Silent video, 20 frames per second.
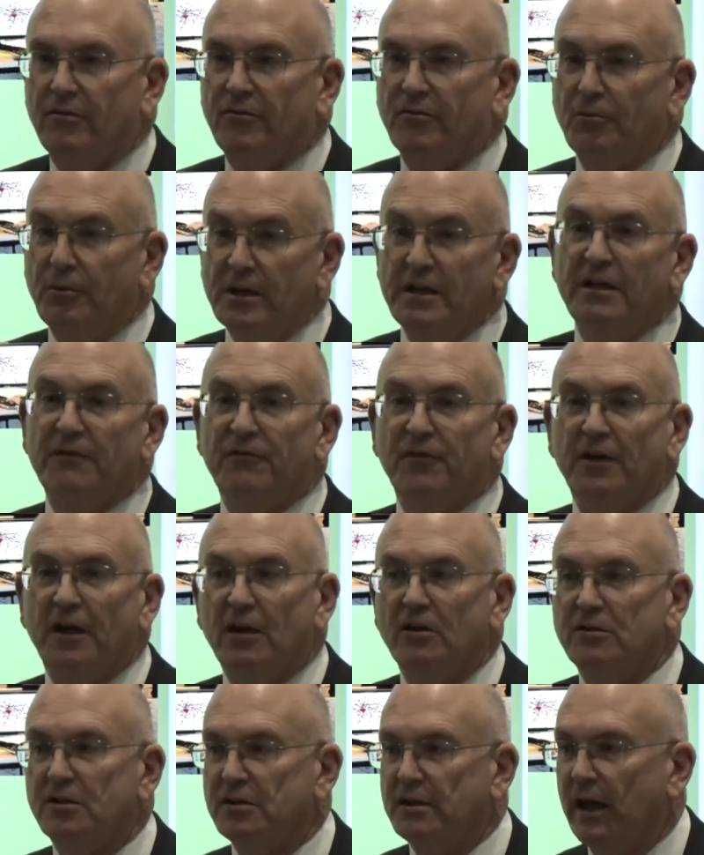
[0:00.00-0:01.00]
3 different
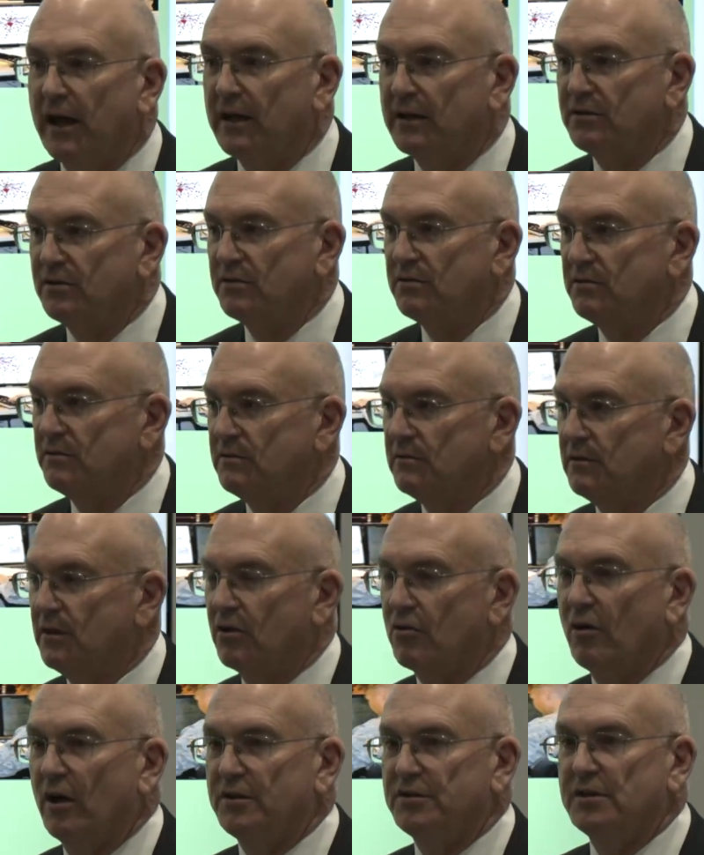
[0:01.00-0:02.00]
elk stacks
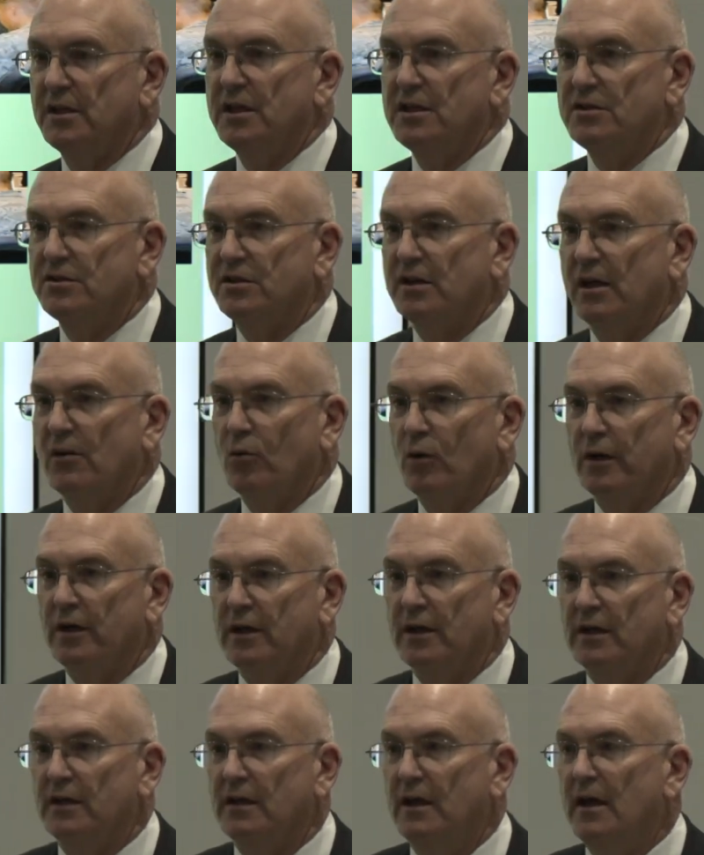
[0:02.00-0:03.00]
across the agency that I work
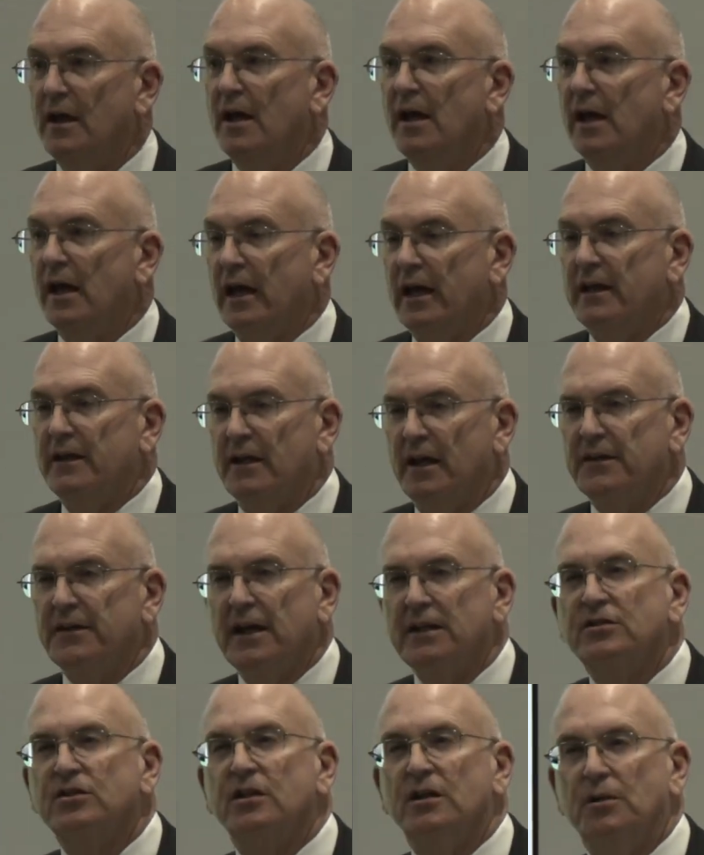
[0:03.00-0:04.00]
in, and
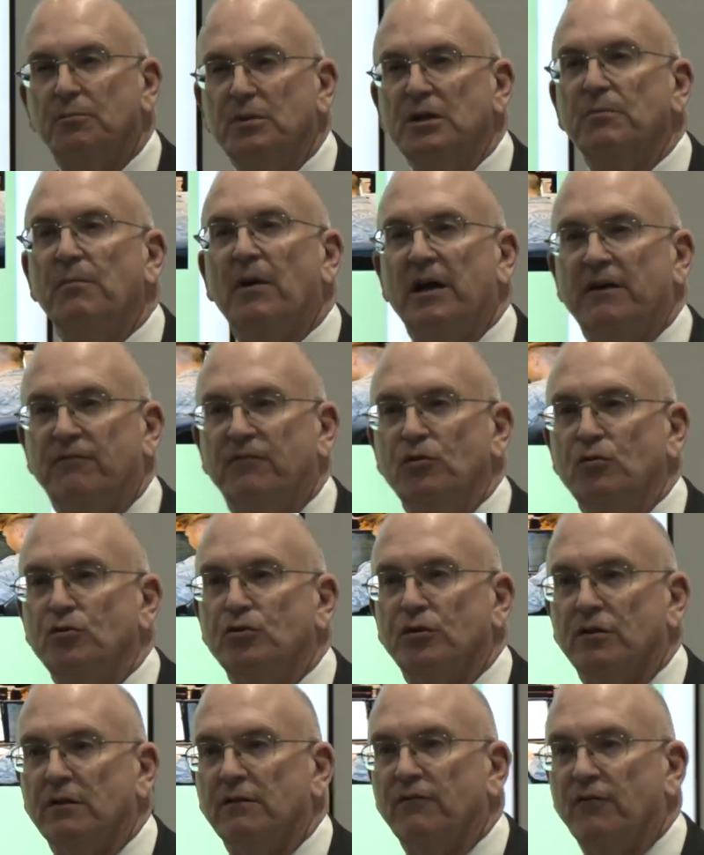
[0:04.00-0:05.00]
that's going to be my
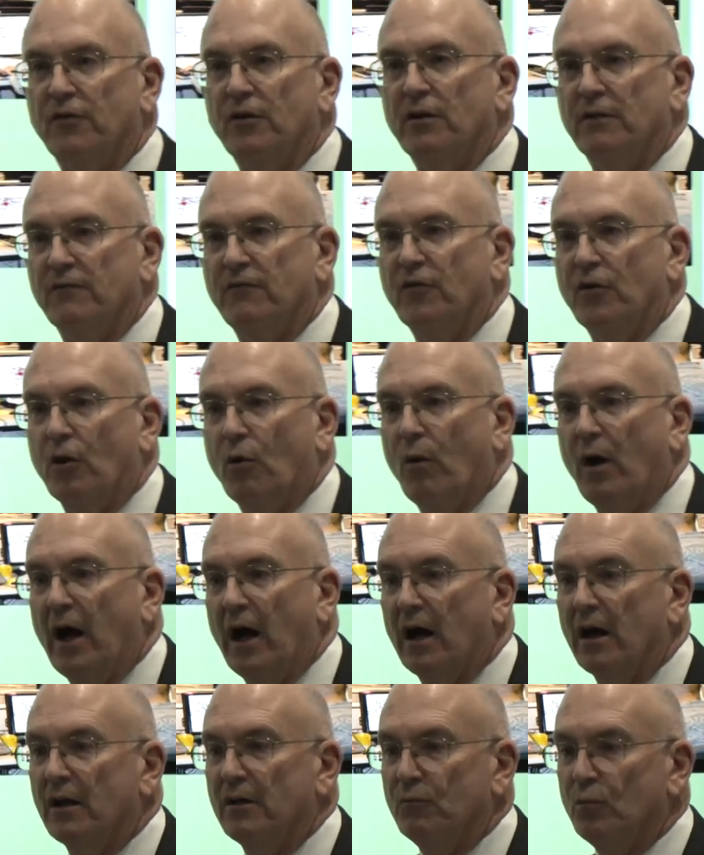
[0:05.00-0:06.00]
future for a
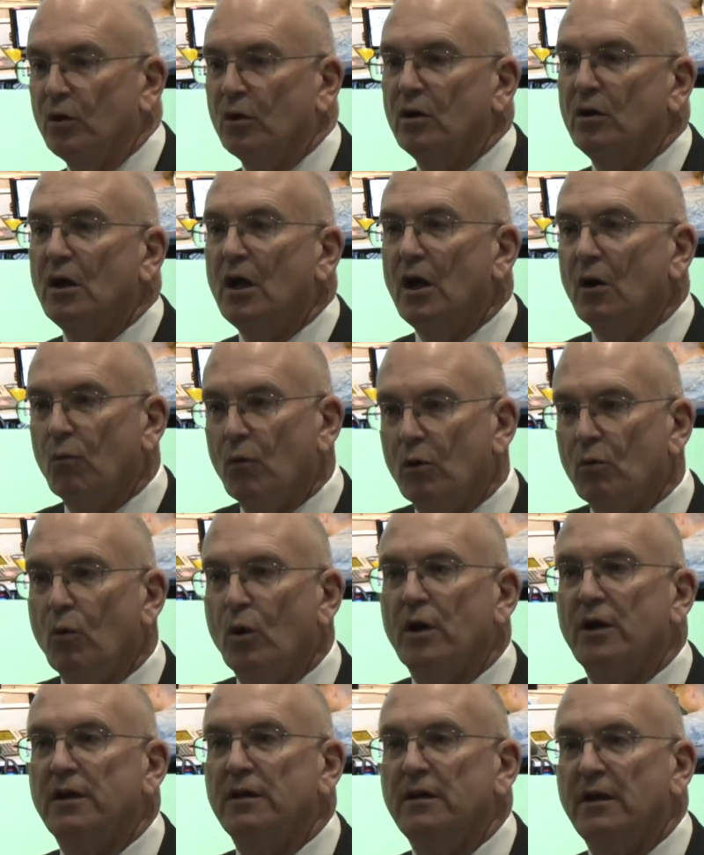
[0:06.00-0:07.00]
while. And we're
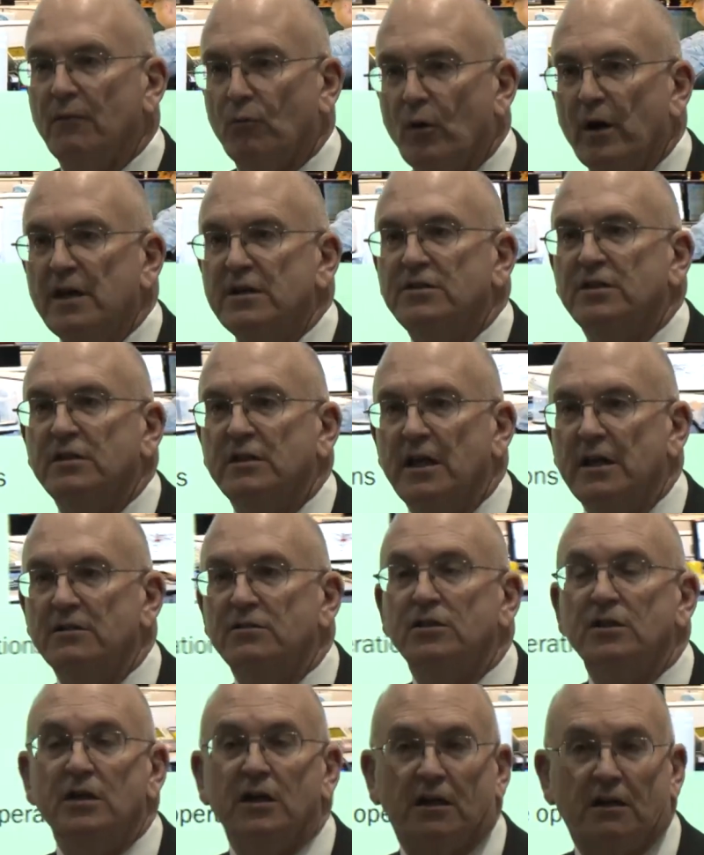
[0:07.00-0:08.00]
working at ways in the
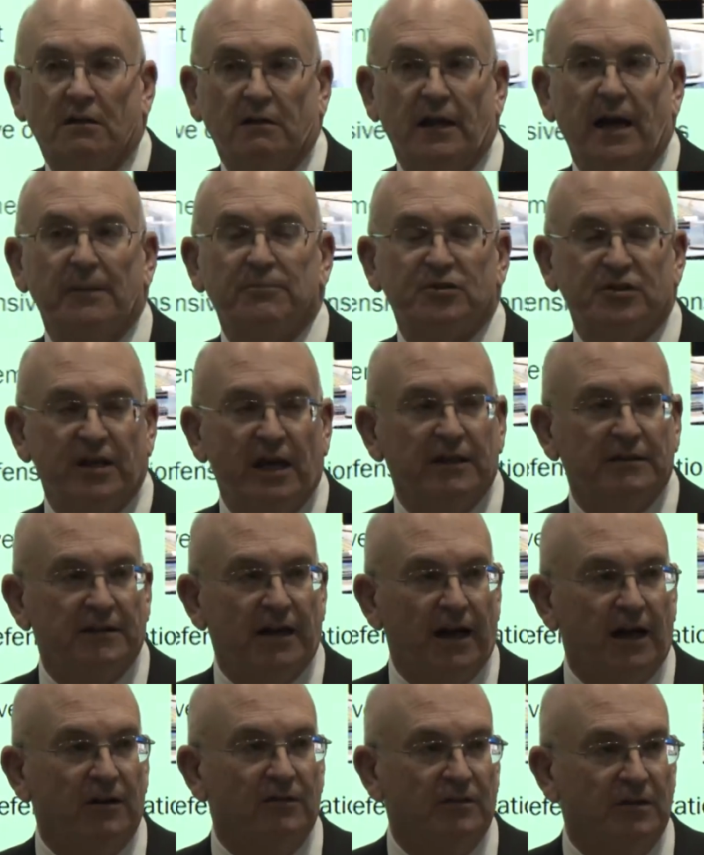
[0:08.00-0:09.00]
agency to collapse that
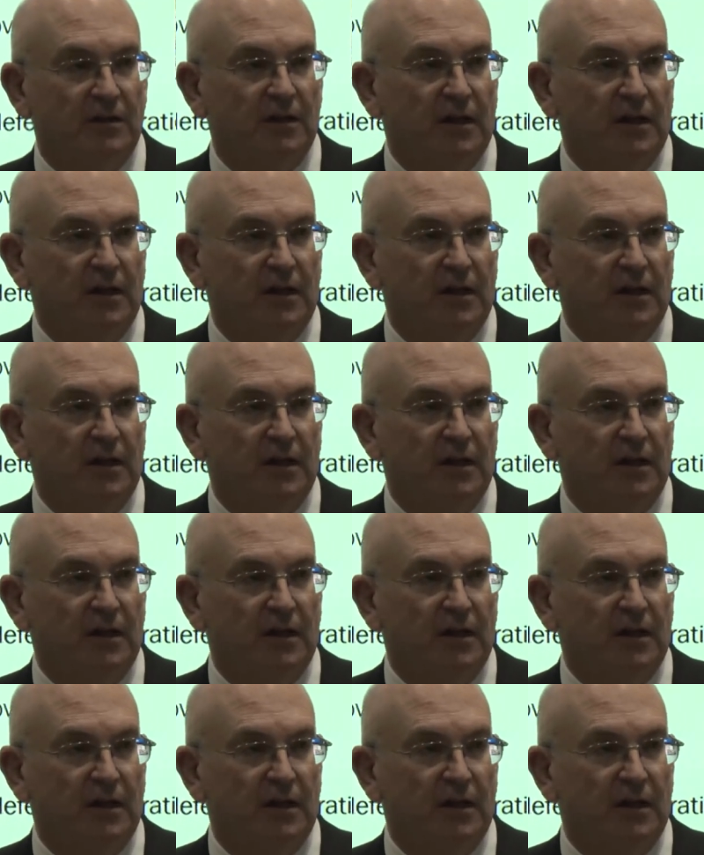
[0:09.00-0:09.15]
down